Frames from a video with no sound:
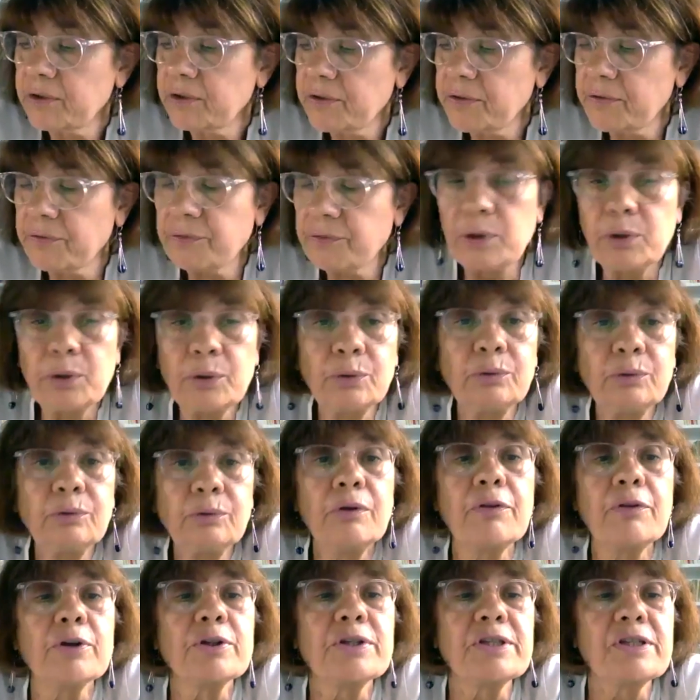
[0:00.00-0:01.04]
through
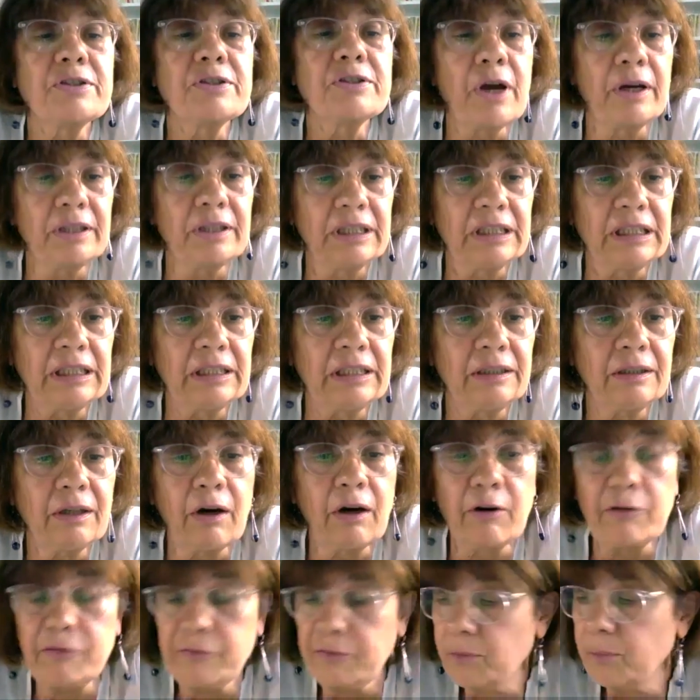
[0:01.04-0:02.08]
the study
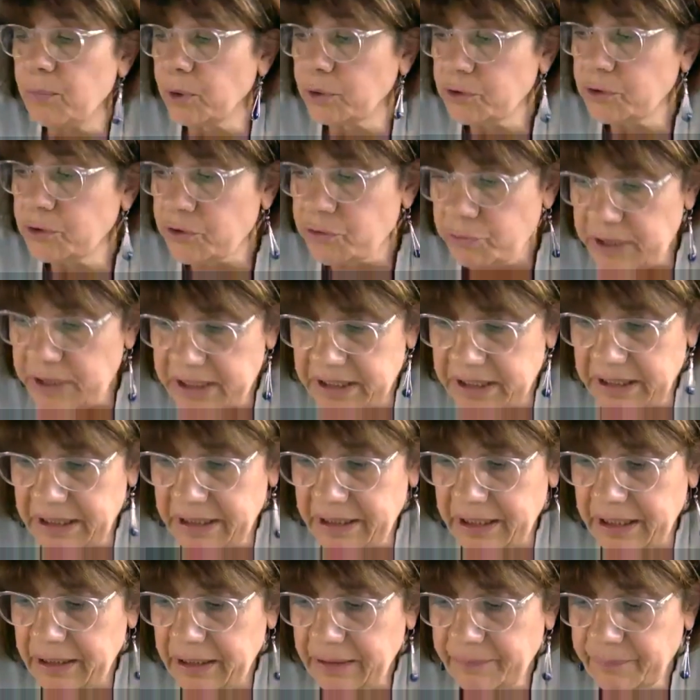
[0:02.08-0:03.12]
of
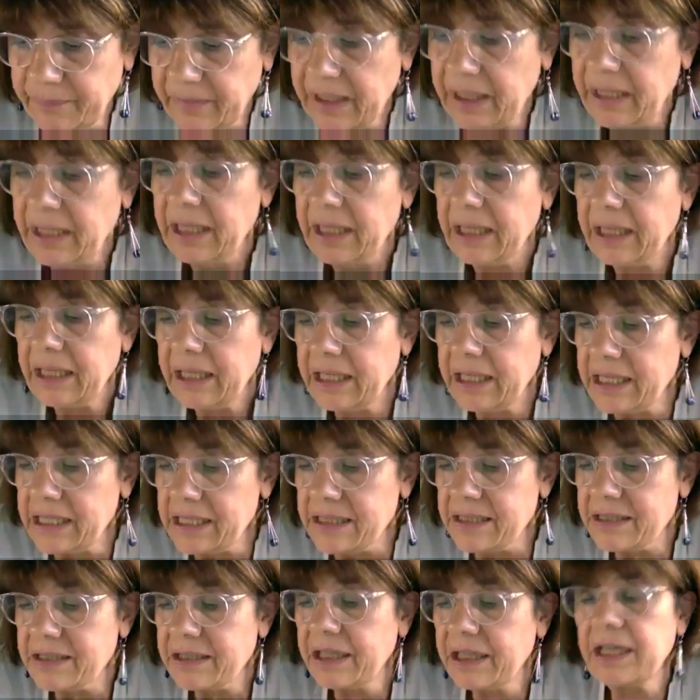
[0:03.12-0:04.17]
motricity
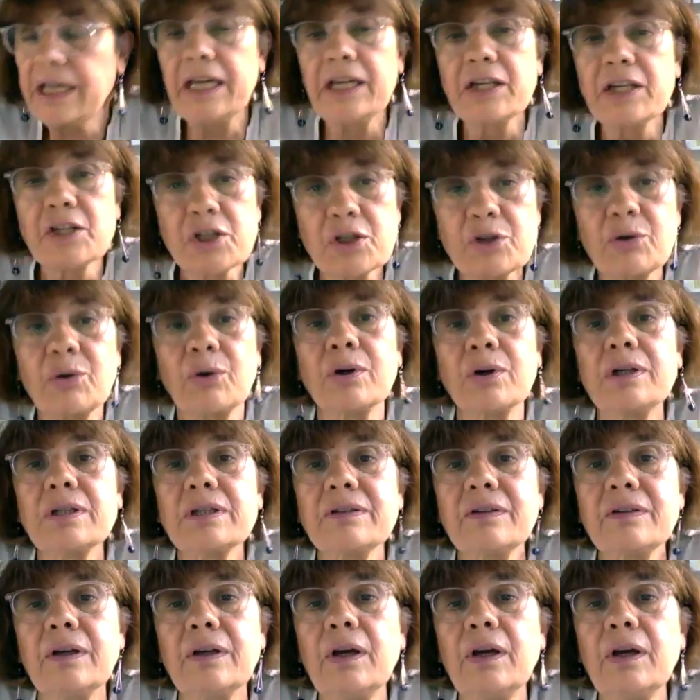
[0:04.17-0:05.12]
is, in short,